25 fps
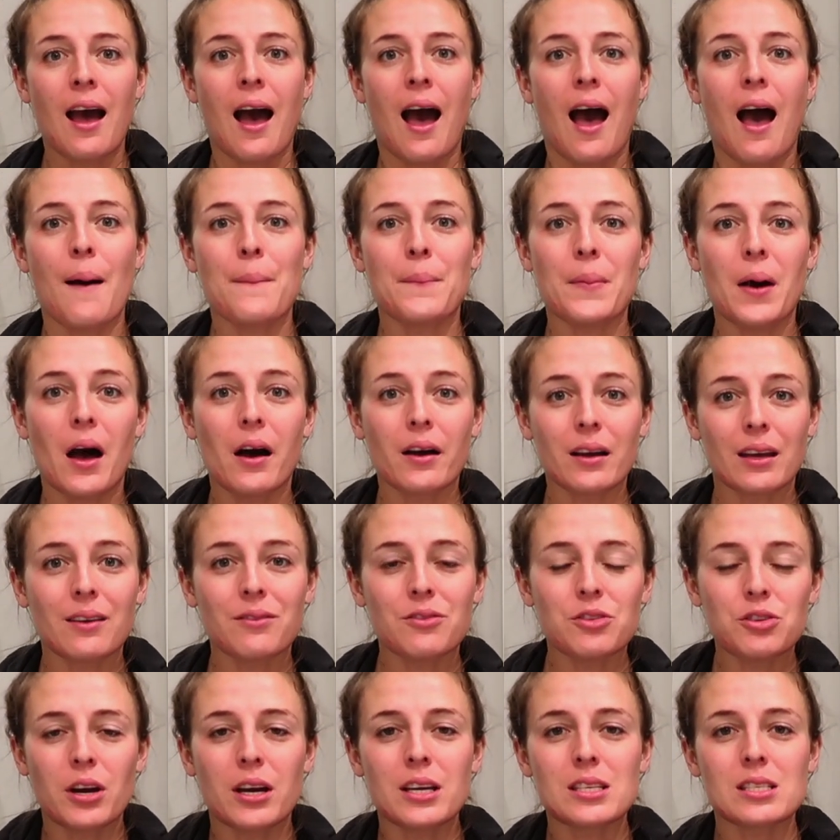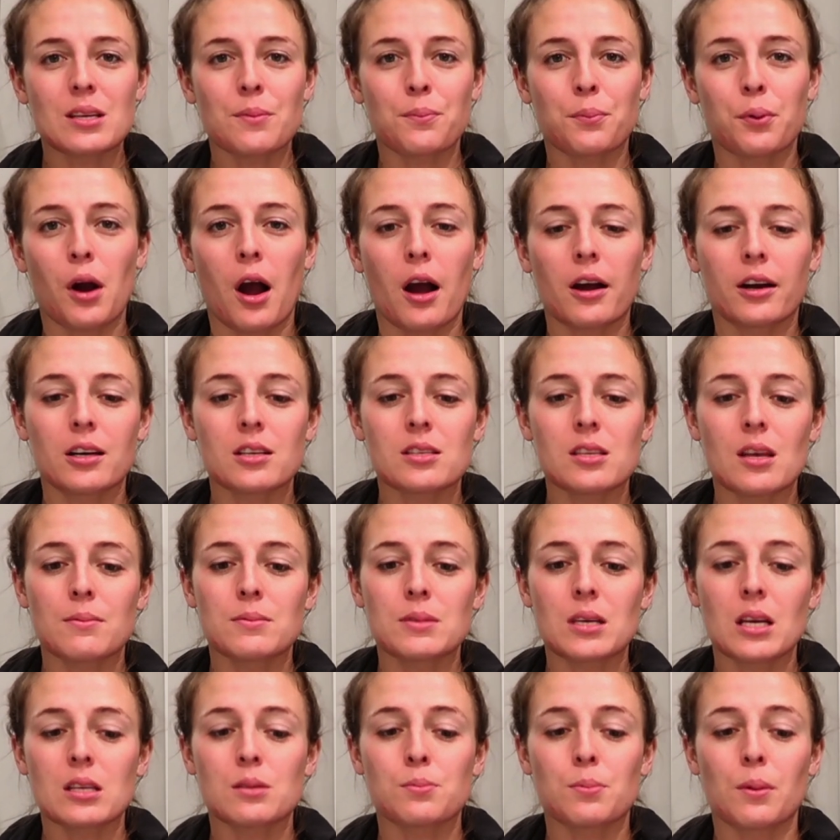Um, I'll give you guys some progress
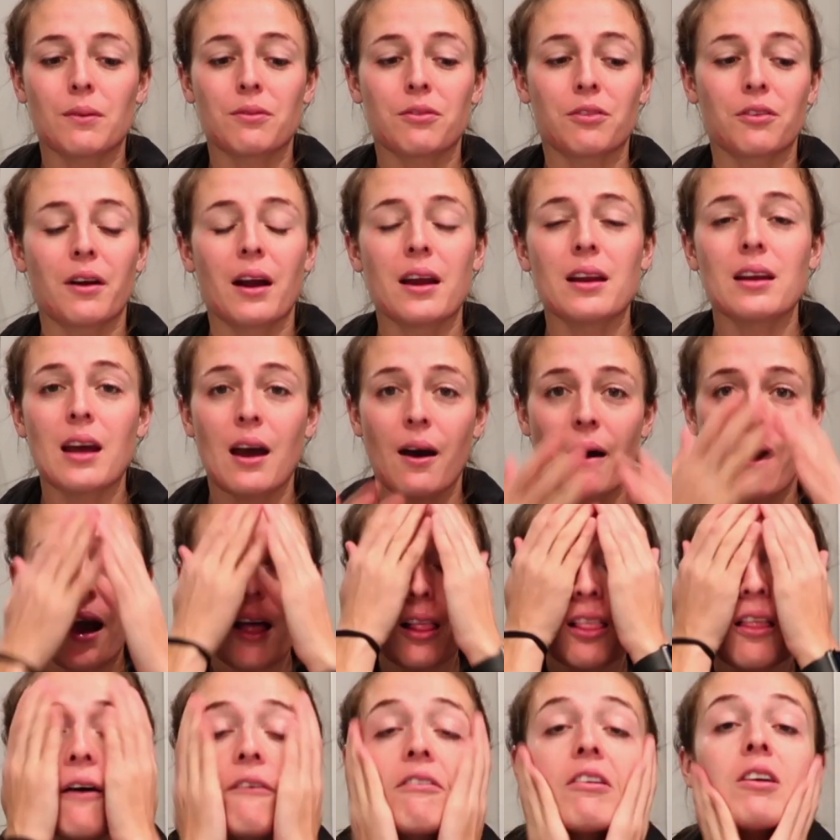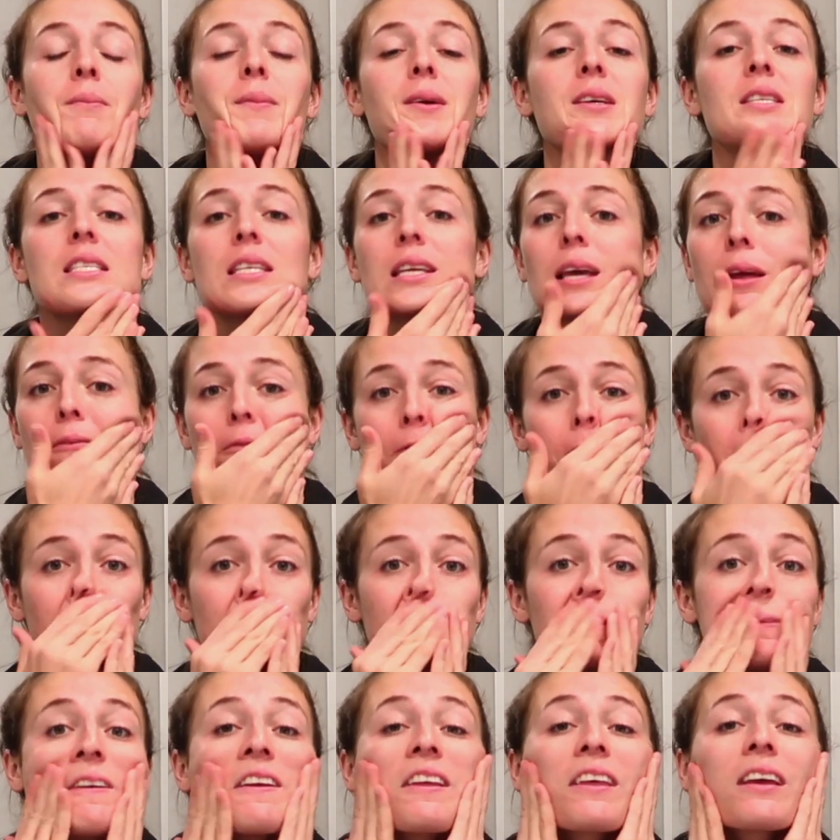updates, but for right now, I love it. My skin
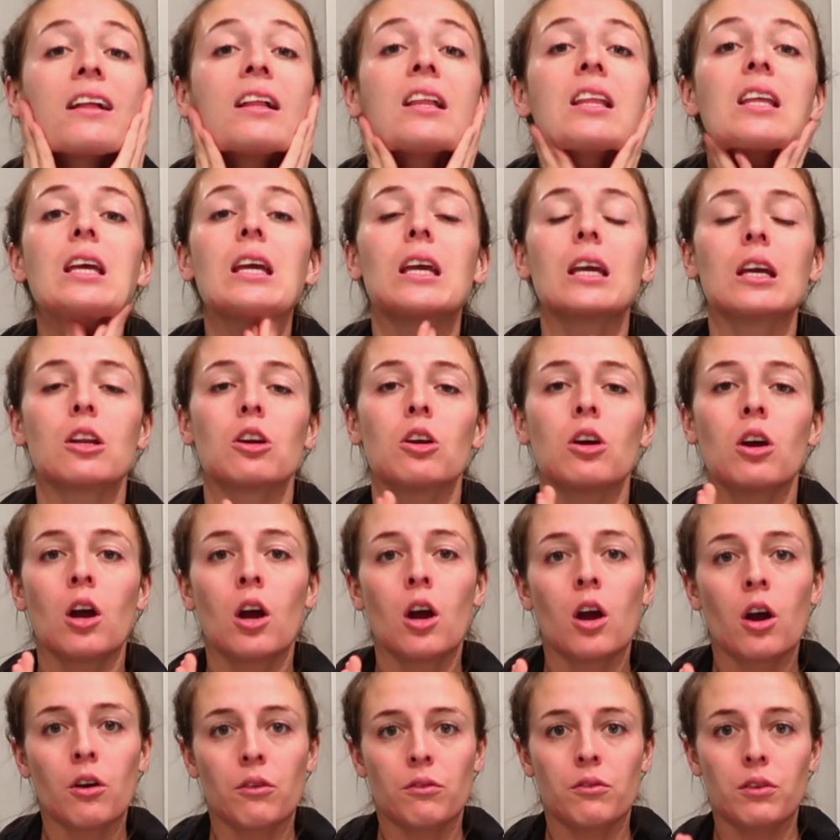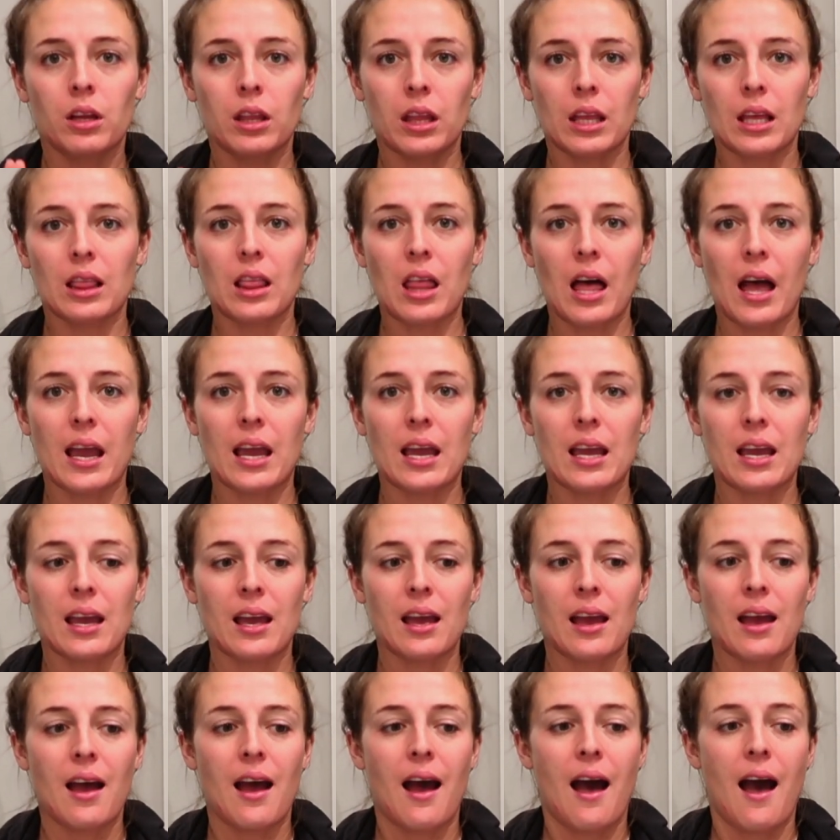feels really clean, really
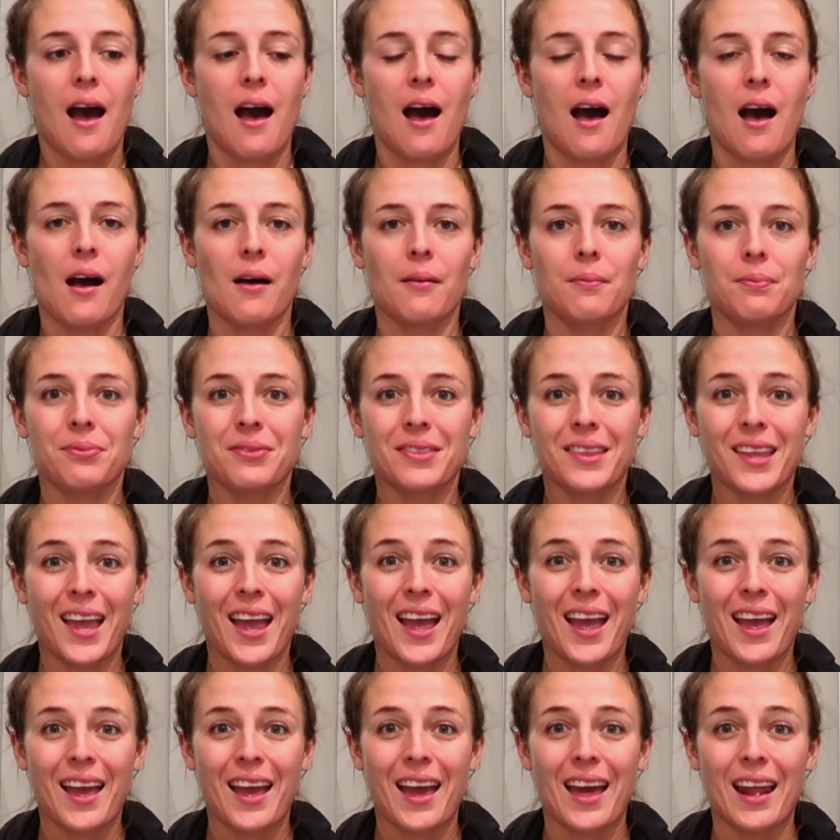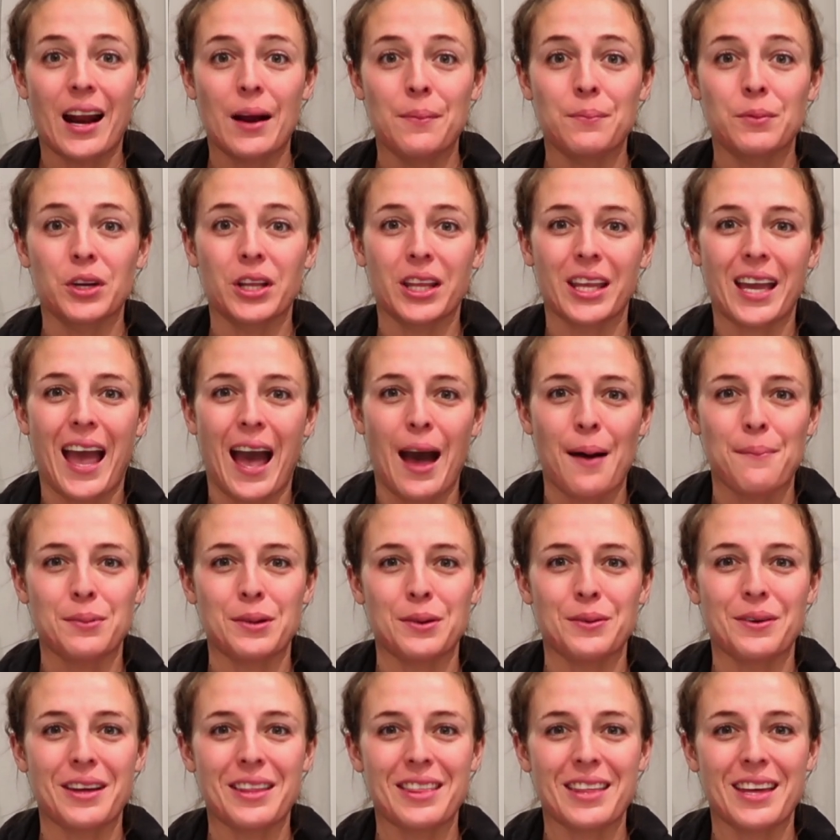light, um, and I'm really
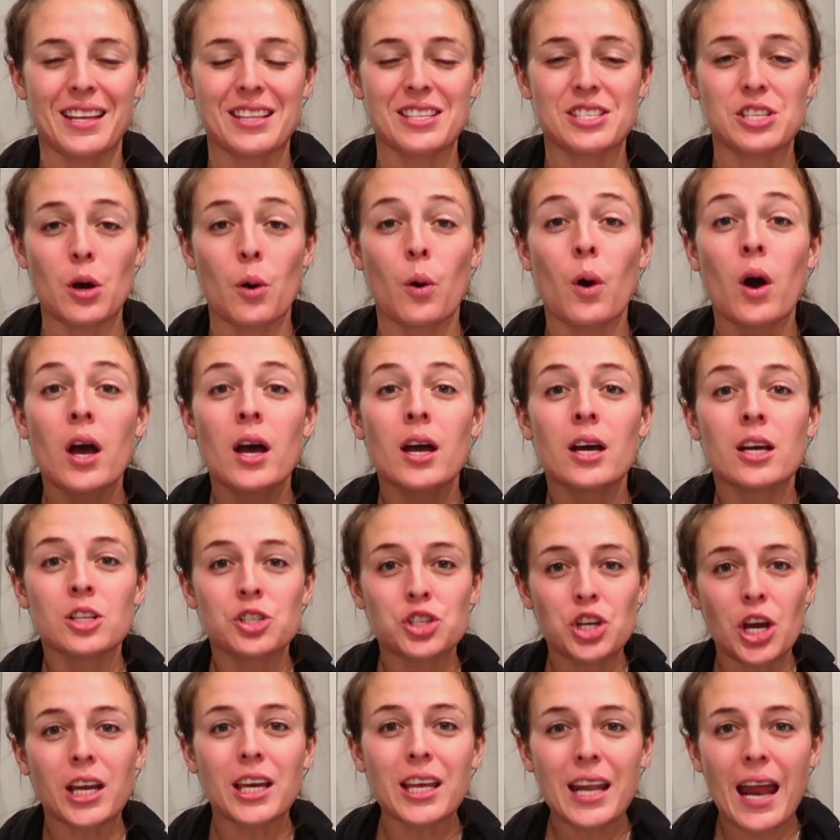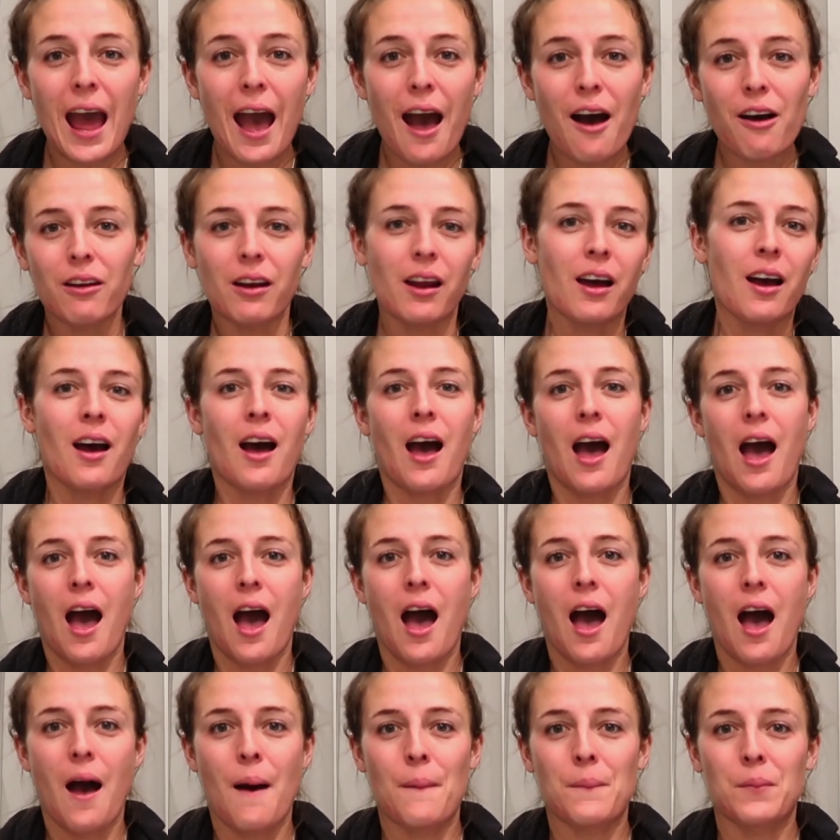happy with it. So check it out.
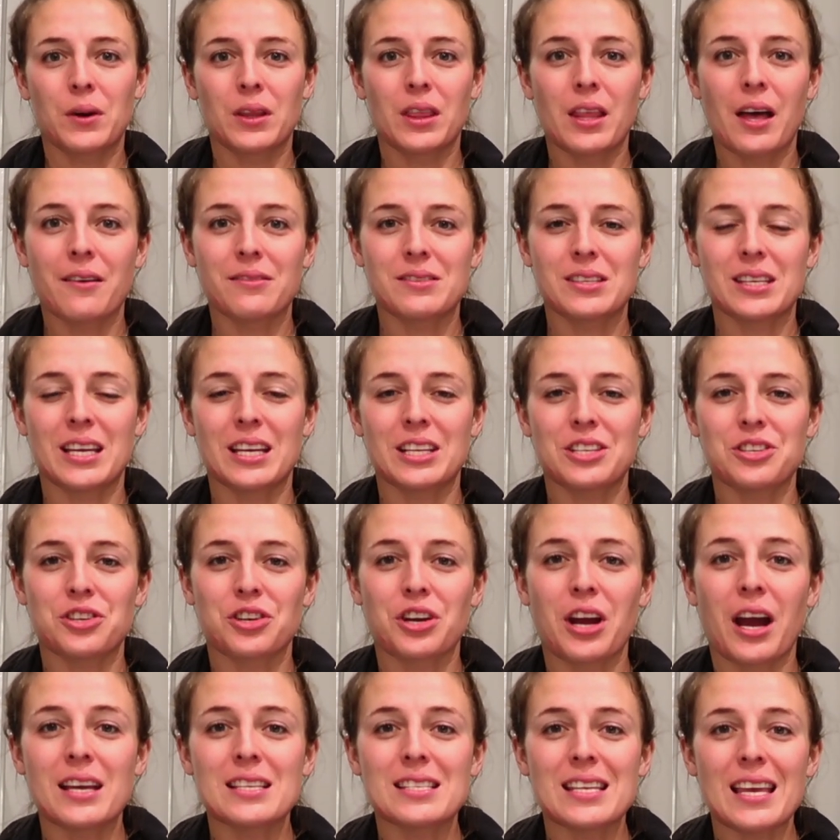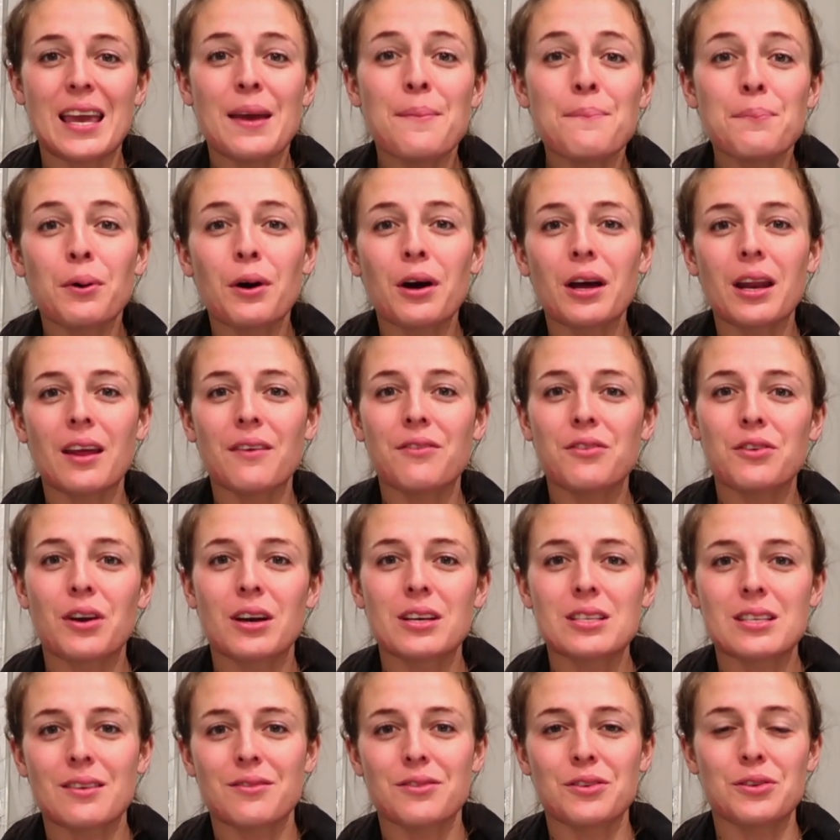Um, would love to get your guys' input if you
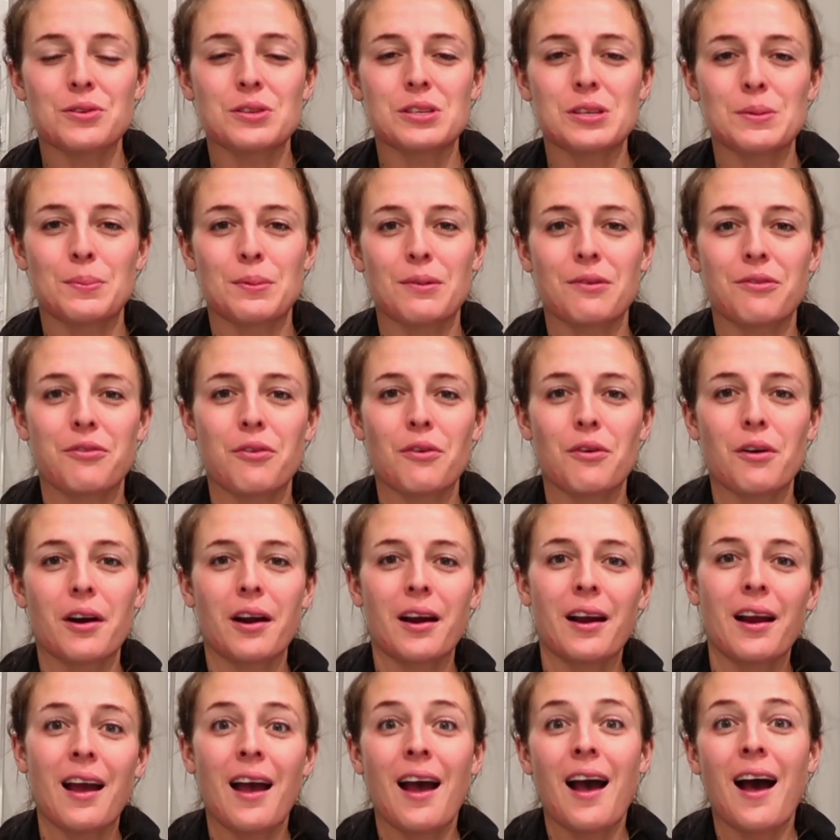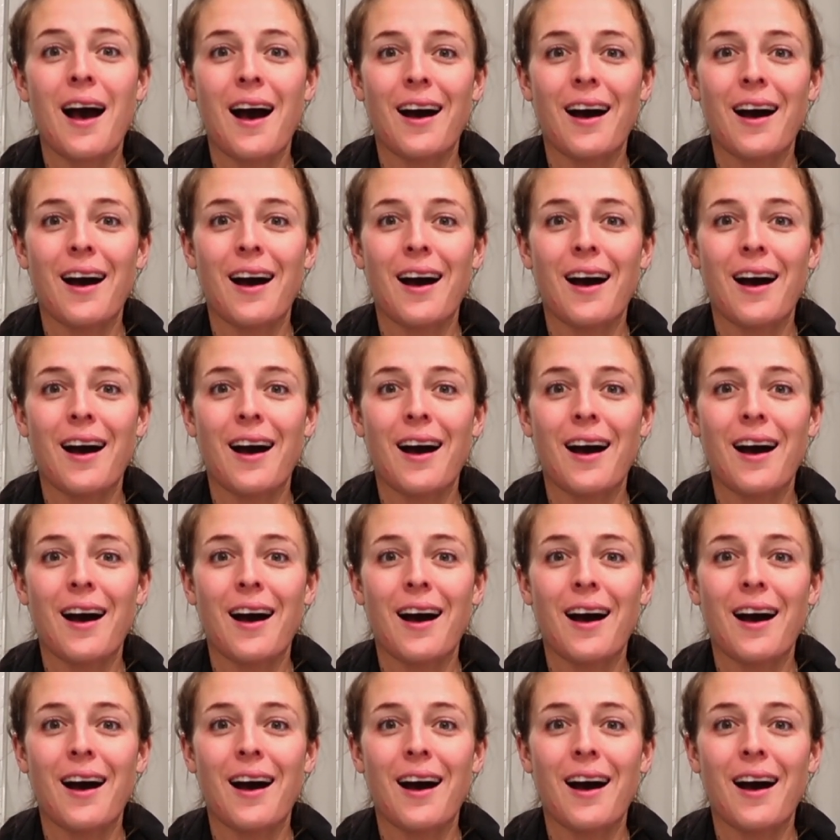guys have used it before.